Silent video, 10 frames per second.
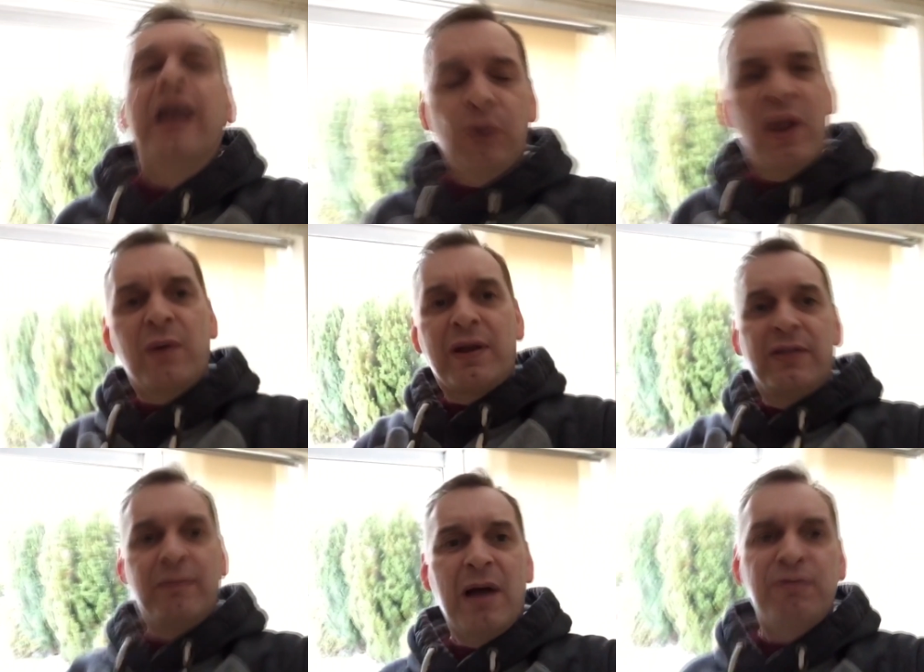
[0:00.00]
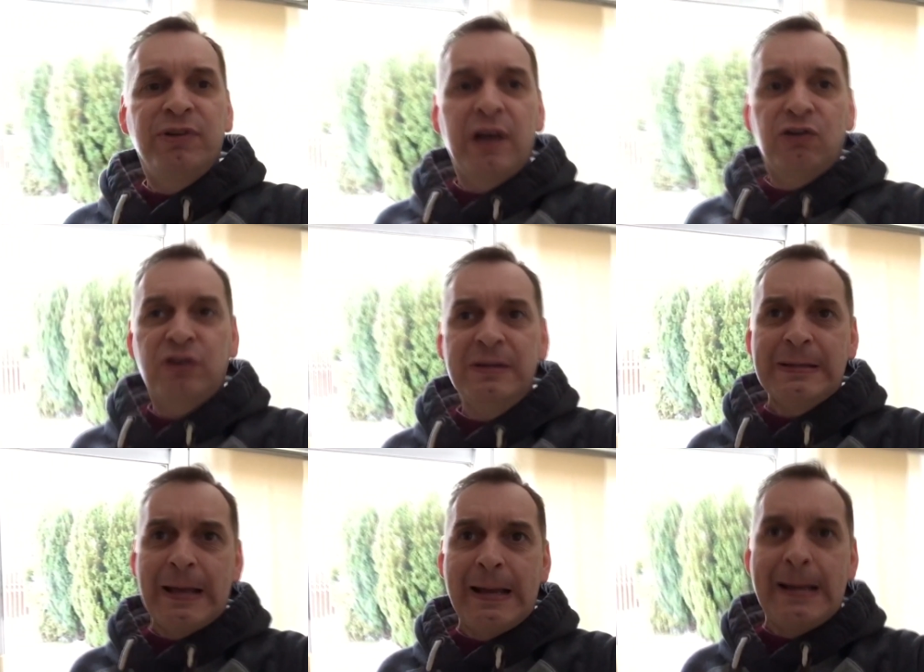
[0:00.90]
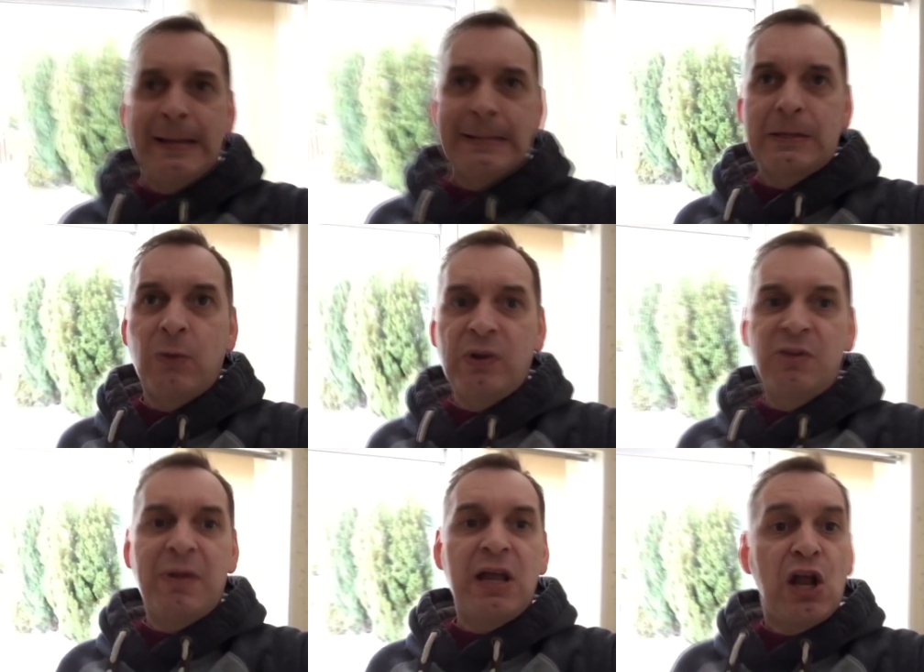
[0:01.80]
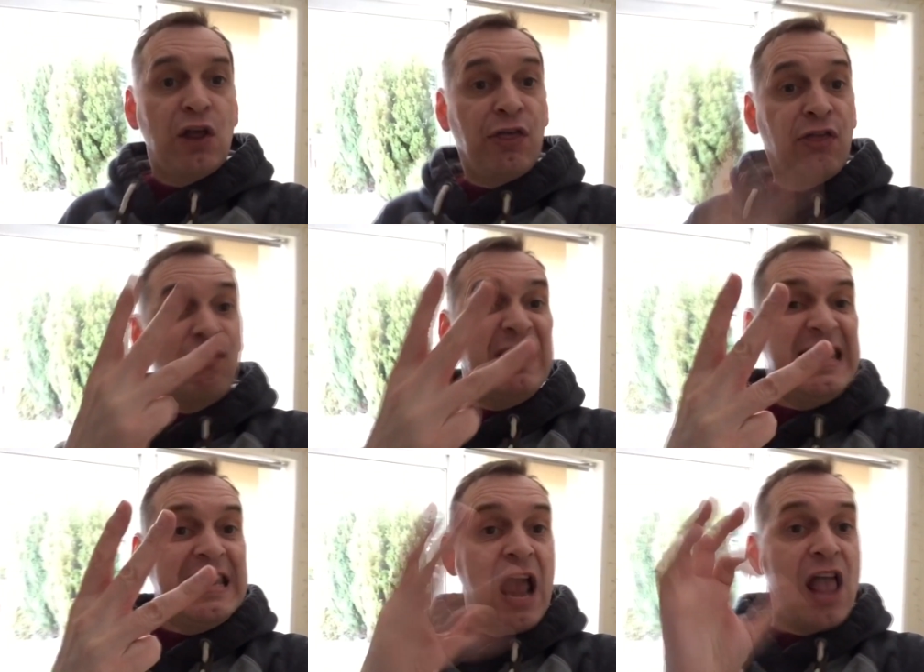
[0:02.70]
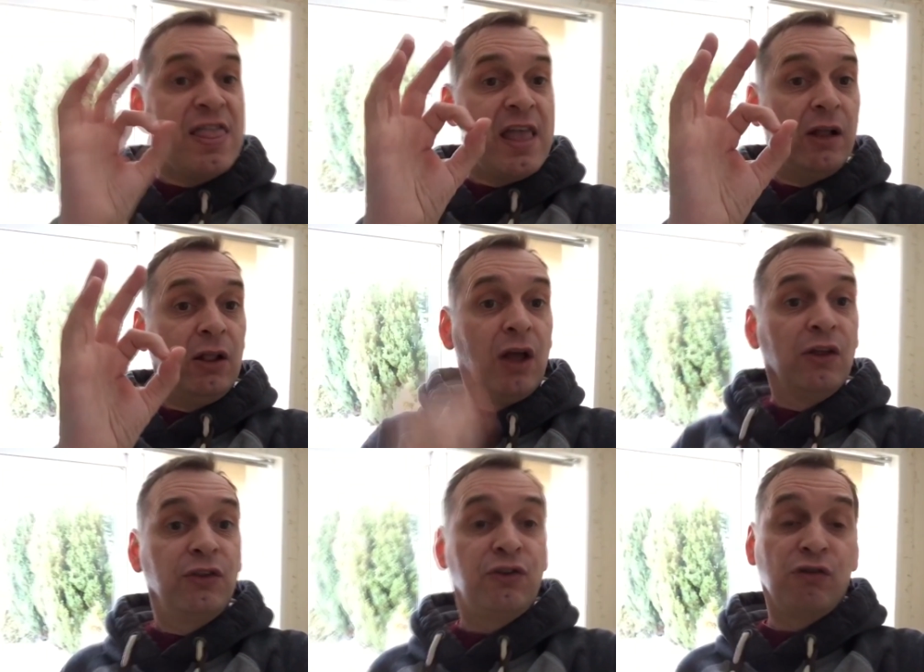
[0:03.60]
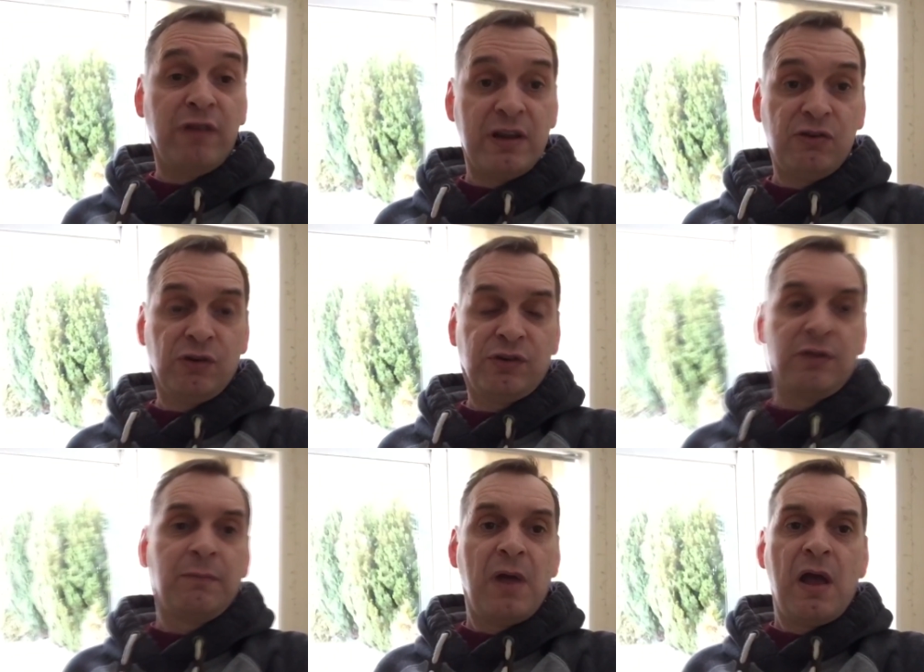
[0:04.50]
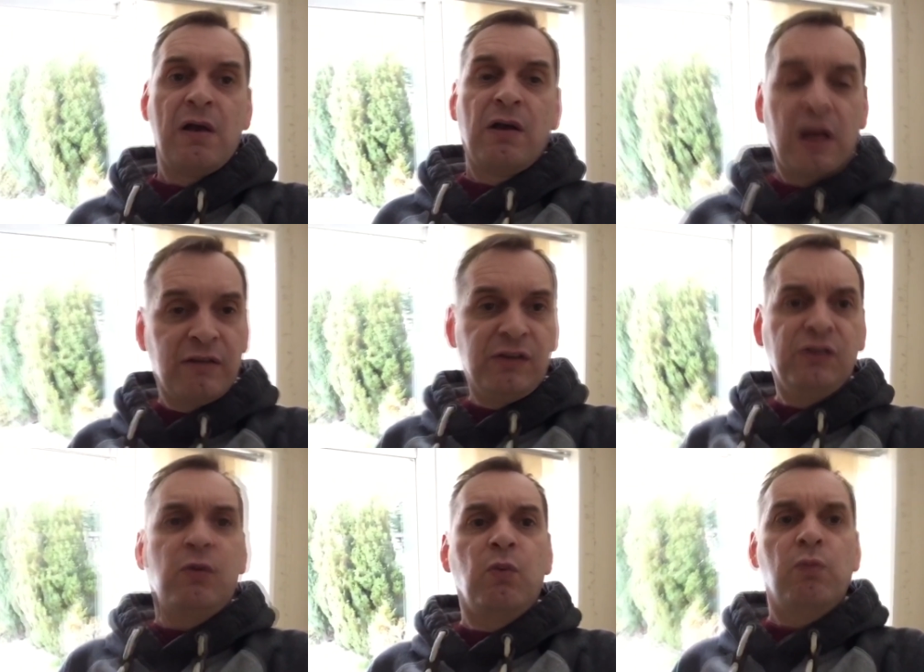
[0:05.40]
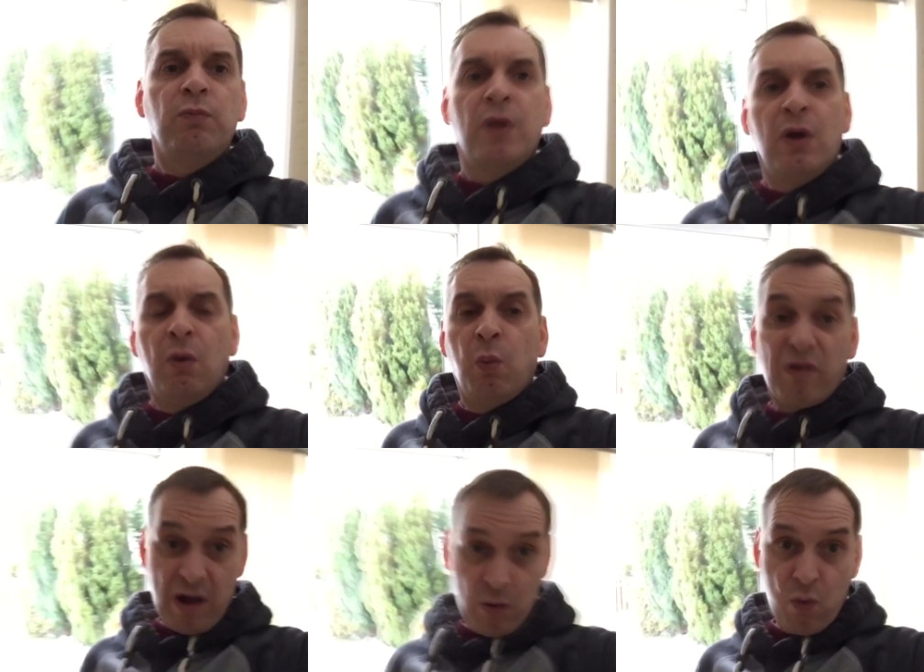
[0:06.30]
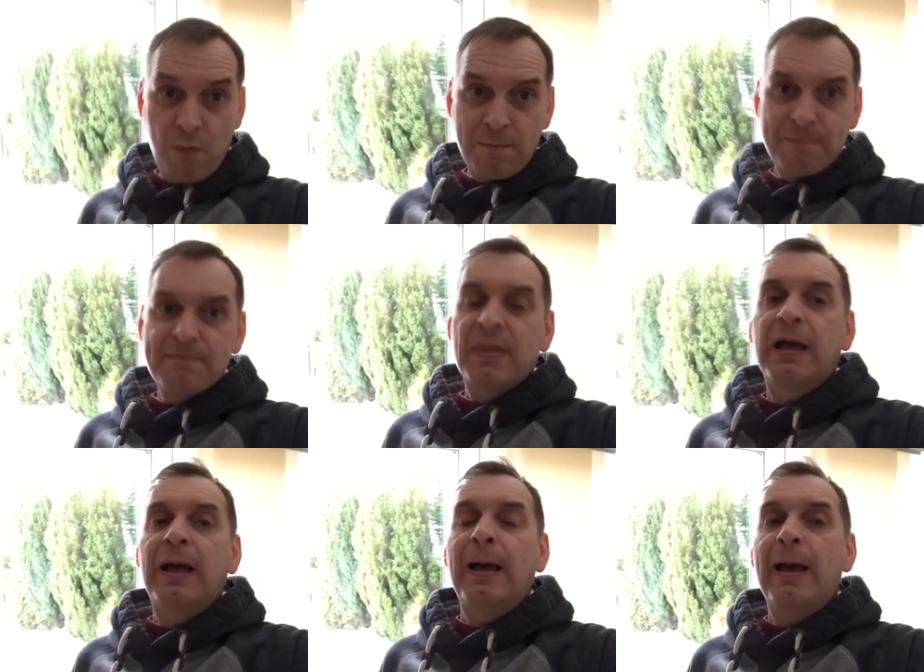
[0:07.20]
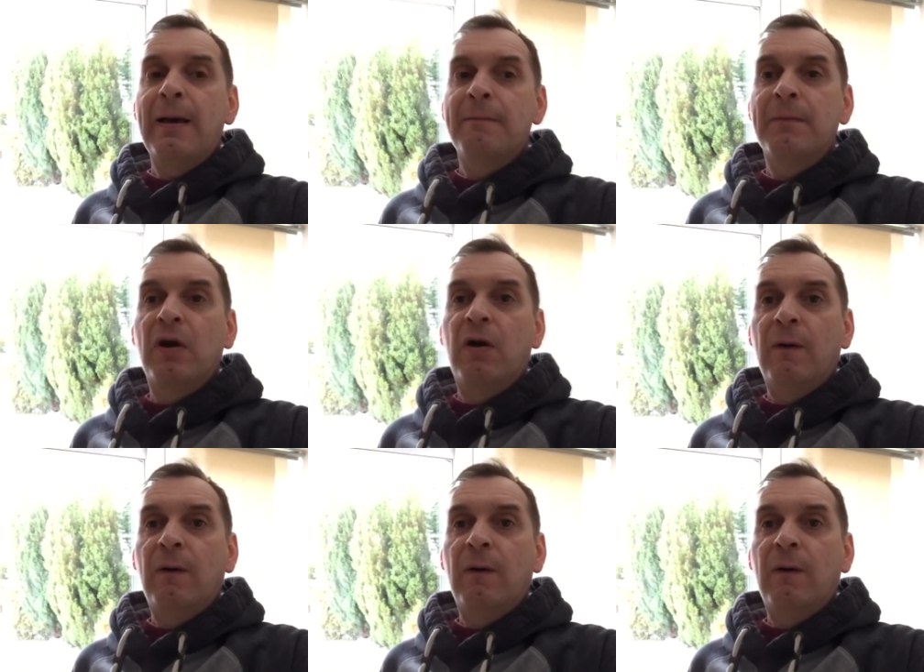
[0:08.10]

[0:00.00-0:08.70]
So anyway, my prediction is going to be three nil to Rangers. A couple of reasons. We're at home. Um,